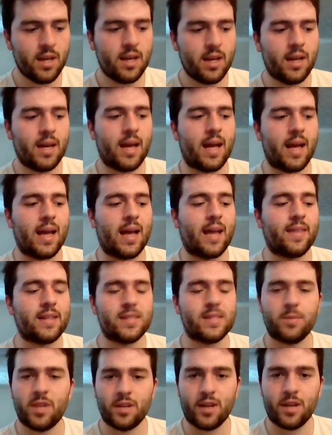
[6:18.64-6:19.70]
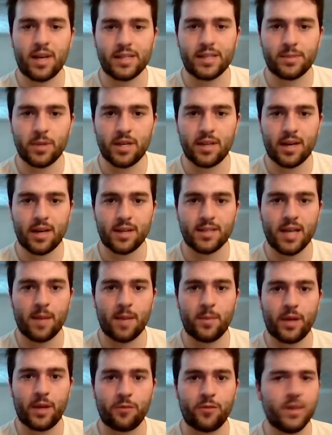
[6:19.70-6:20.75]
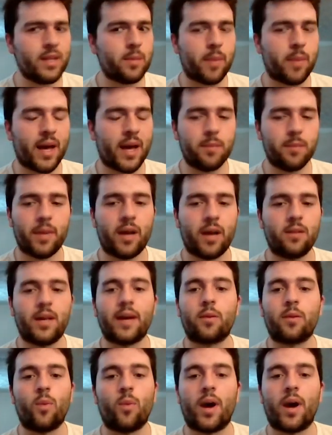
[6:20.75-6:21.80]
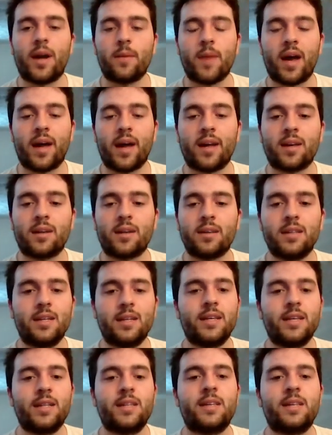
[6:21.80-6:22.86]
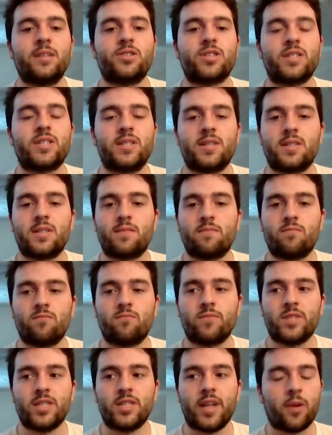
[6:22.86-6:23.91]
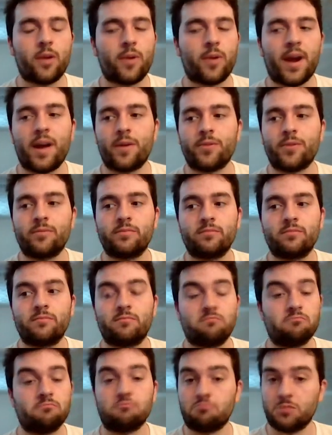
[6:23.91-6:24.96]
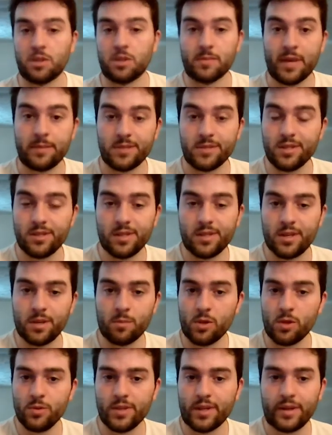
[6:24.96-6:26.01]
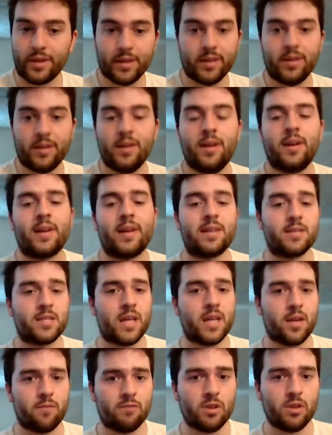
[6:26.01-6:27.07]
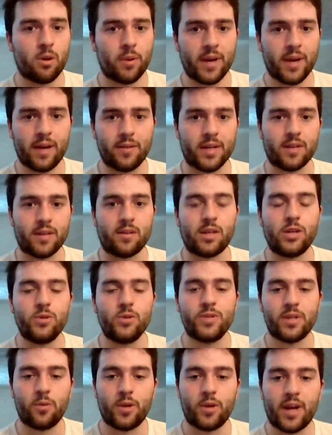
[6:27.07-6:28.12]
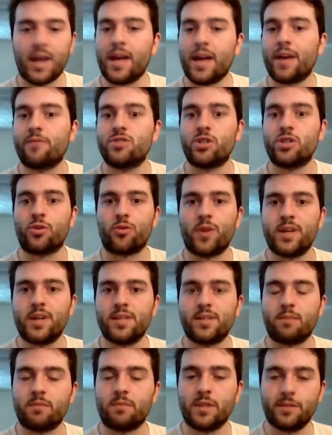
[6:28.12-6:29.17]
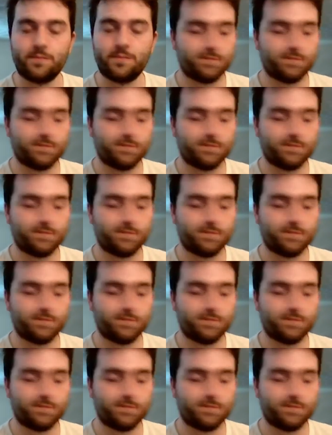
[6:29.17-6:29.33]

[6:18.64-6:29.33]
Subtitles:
And that's something I spent a lot of time like feeling bad about. Like, why am I just sitting around sometimes listening to music instead of going out and using what I have to create something?